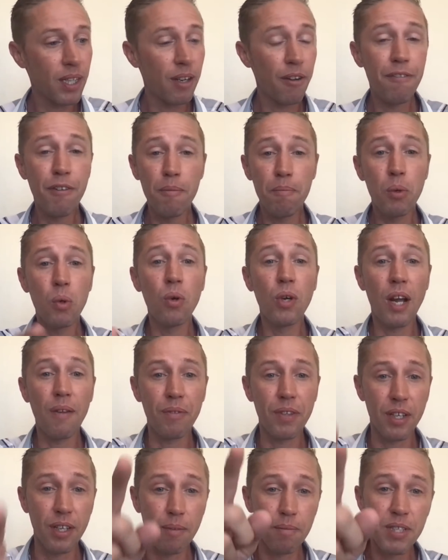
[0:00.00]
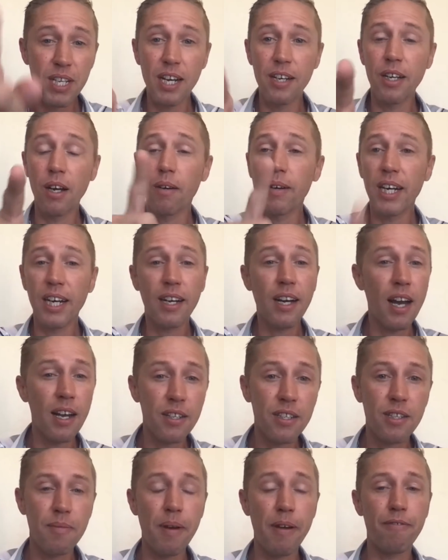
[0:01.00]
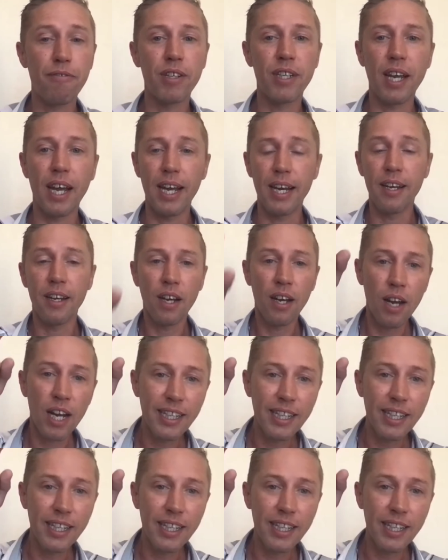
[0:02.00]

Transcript: Football London, I'm telling you, I'm going to cuss them every day.